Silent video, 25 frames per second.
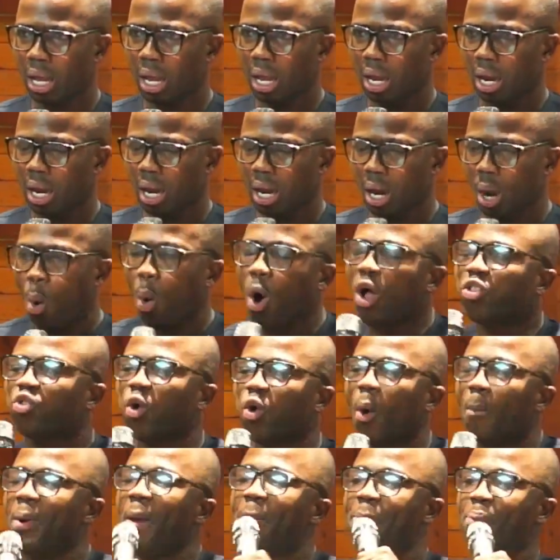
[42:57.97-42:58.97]
What do
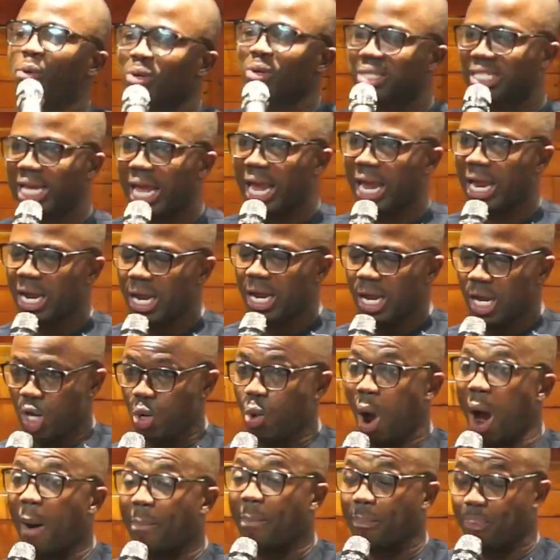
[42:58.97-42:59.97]
people say? You are
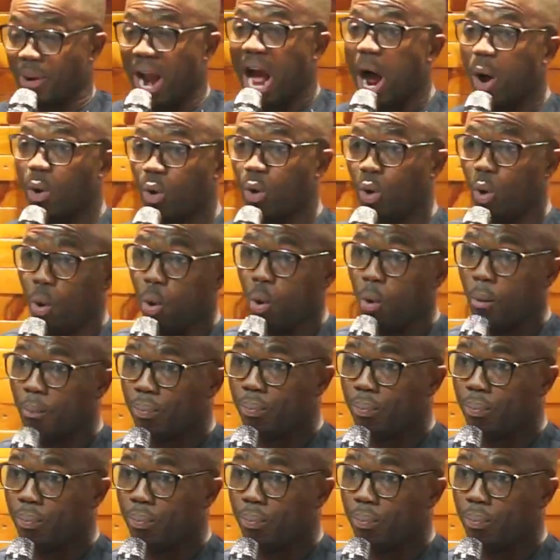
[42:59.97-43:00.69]
proud, though.